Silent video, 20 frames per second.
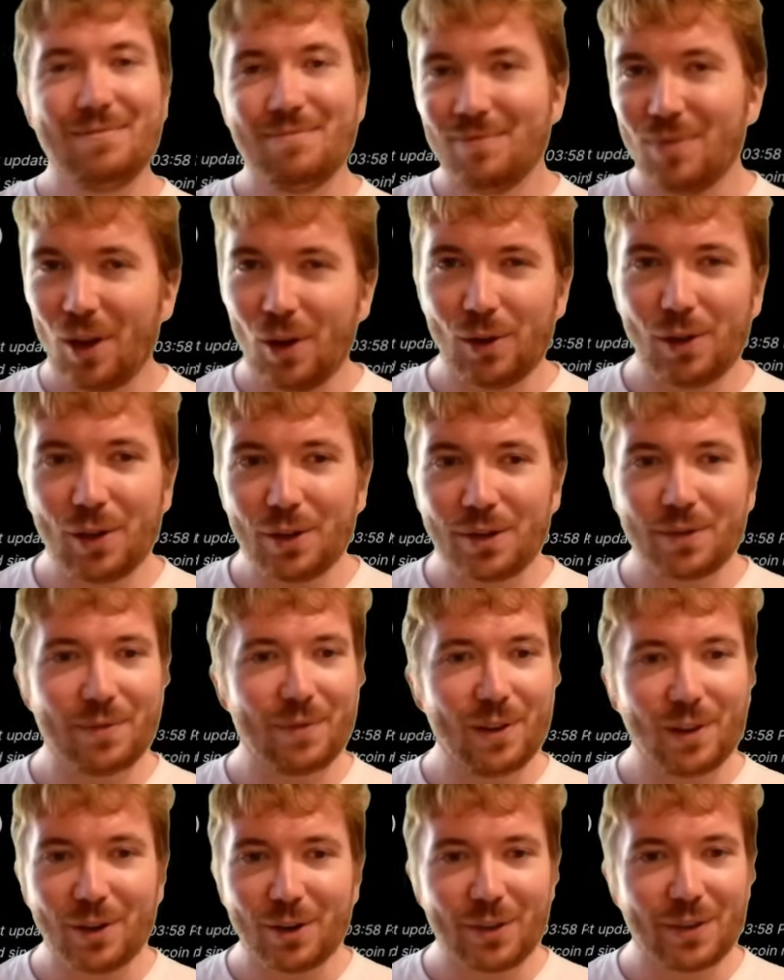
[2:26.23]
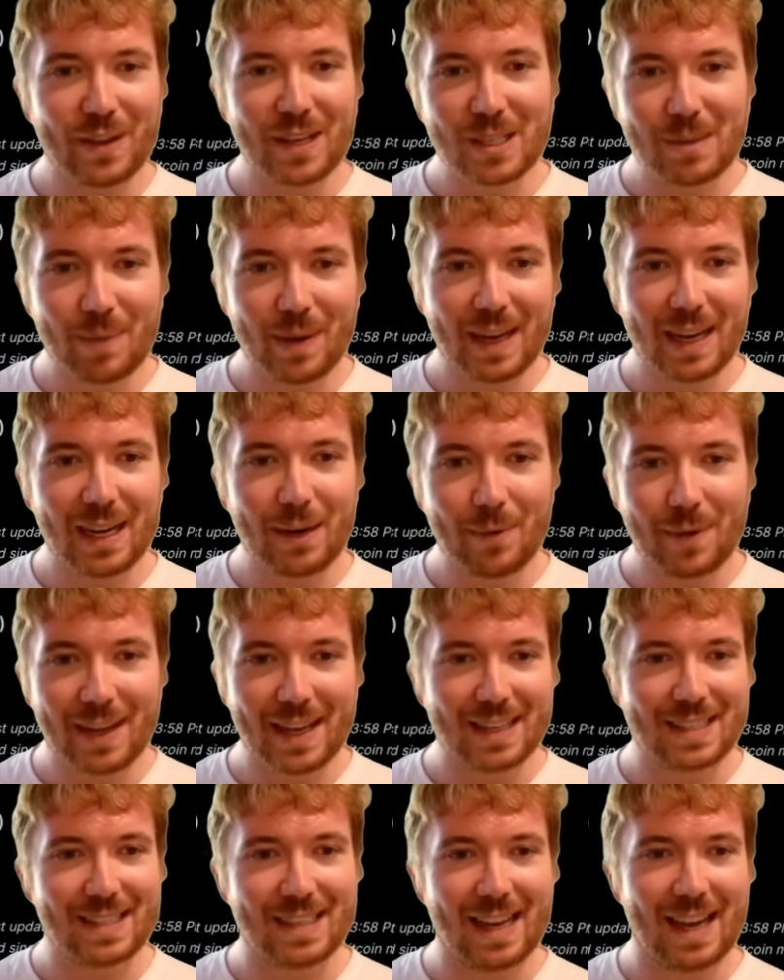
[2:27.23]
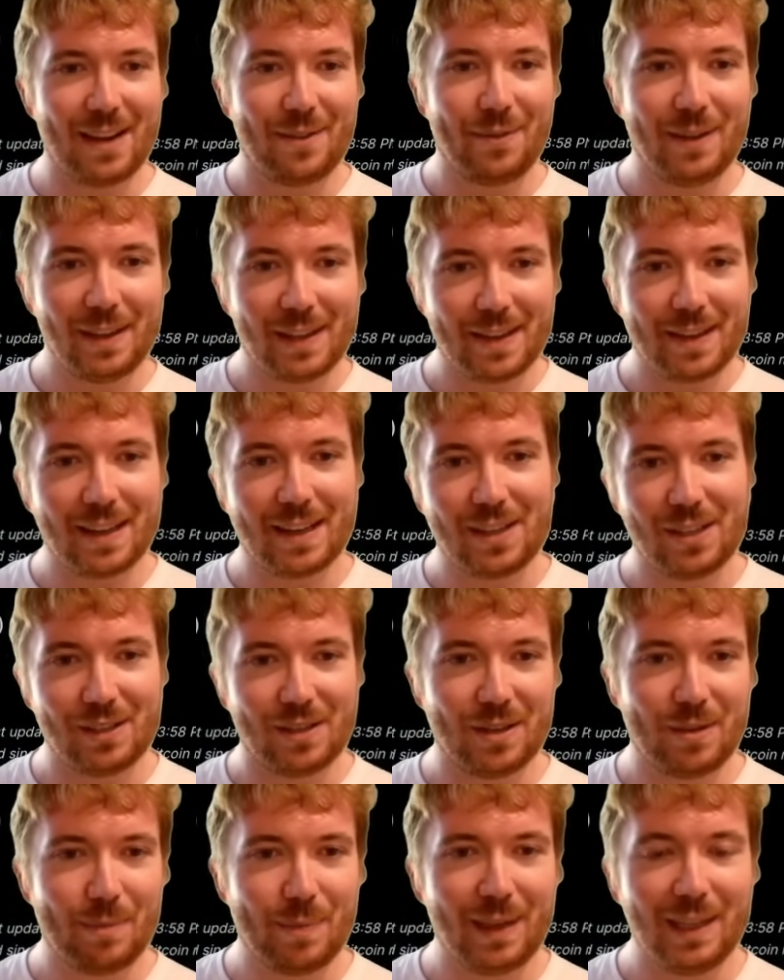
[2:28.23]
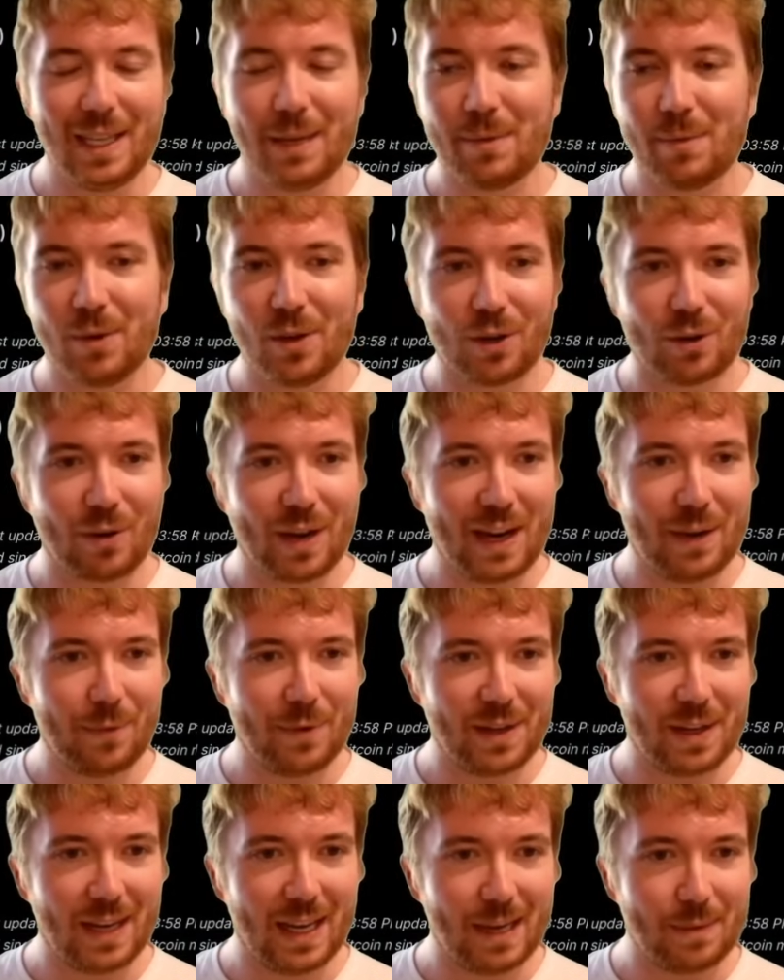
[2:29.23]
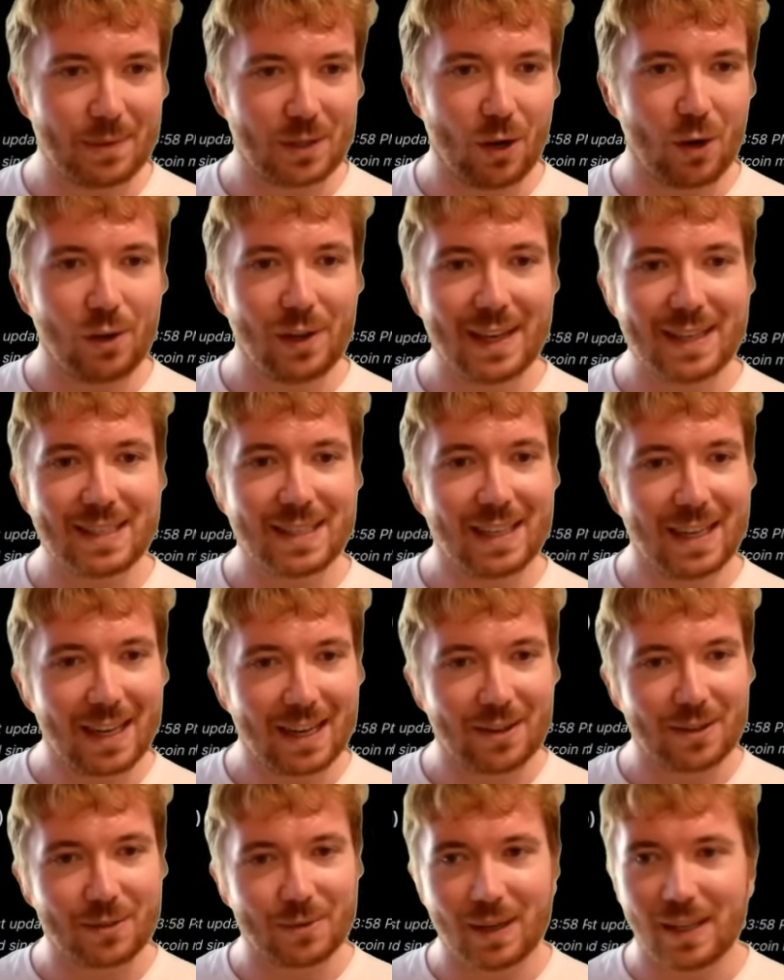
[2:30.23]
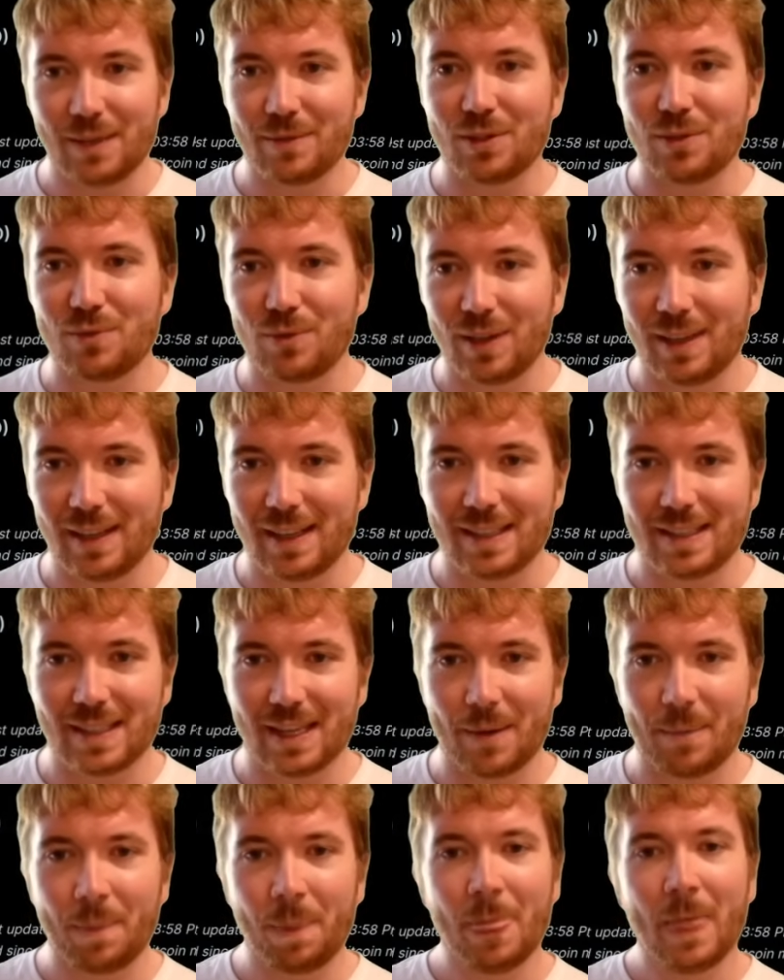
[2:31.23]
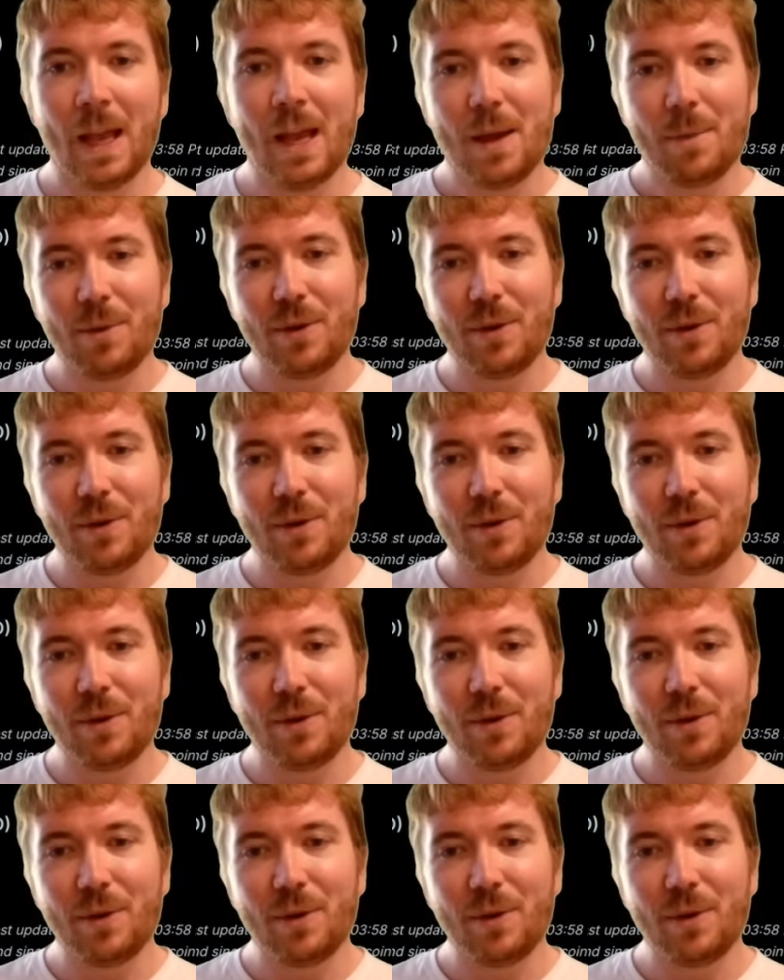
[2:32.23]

A lot of things beginning with S there. I feel like they could be a little bit more creative with the names. All STR as well, I've just realized that. But if